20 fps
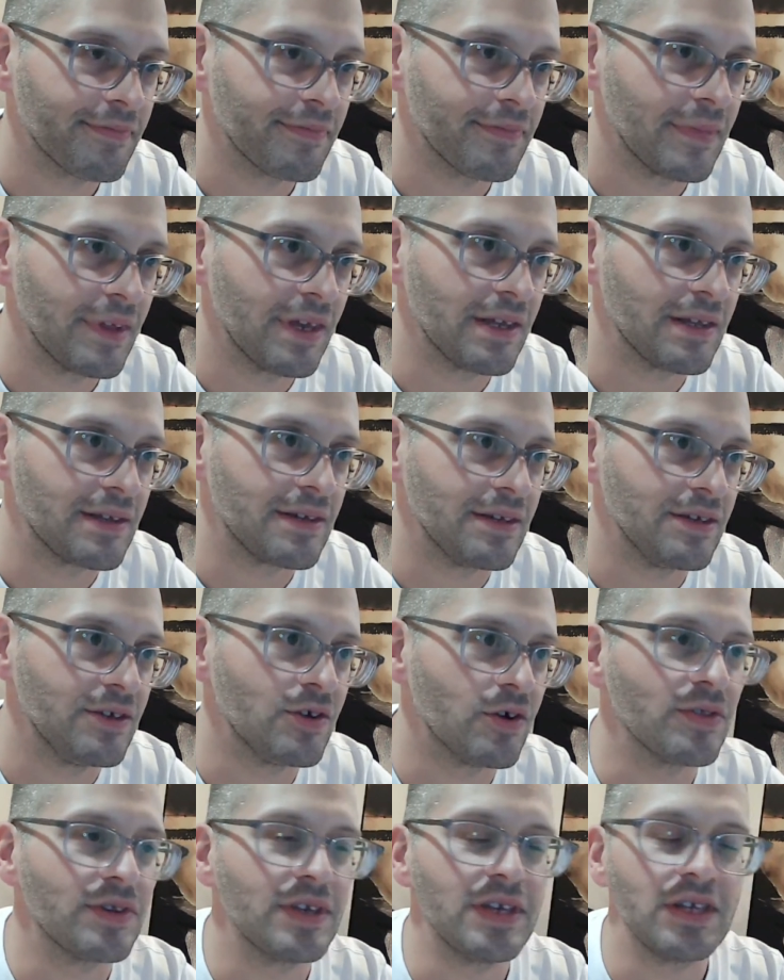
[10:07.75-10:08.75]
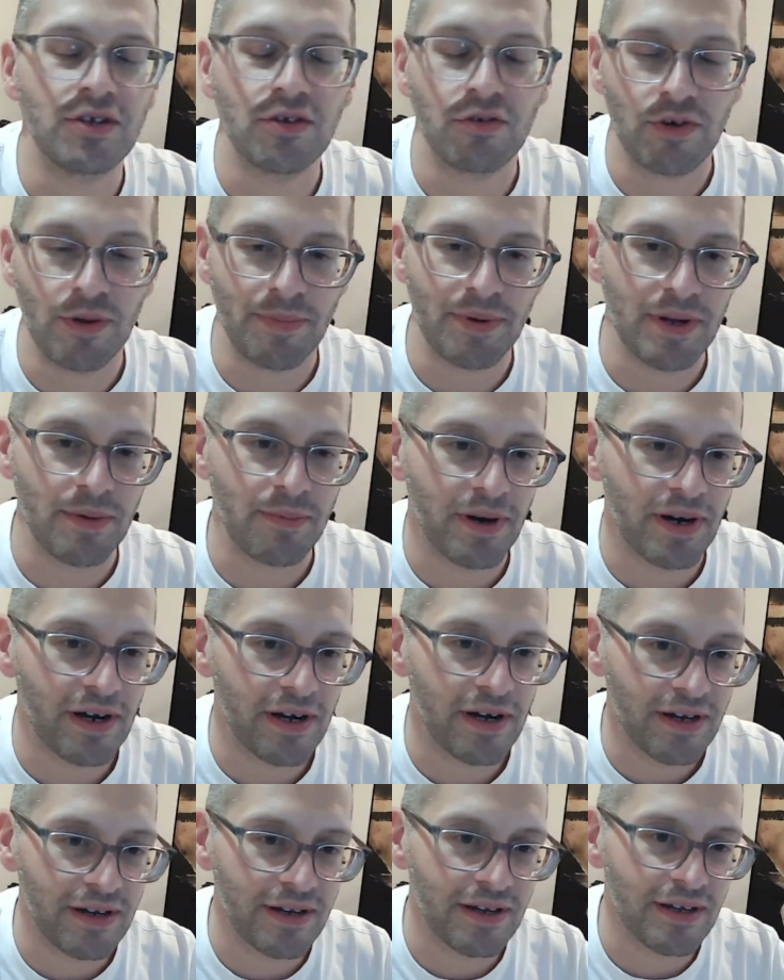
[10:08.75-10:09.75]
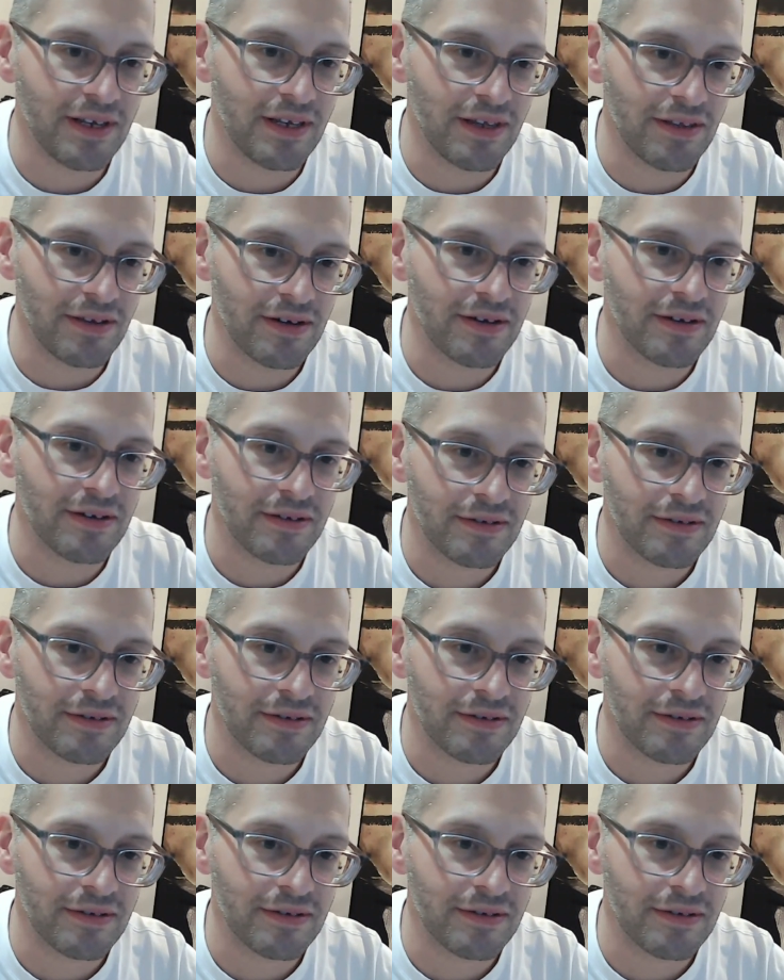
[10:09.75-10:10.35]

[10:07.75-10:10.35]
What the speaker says: you don't need to rip it apart either.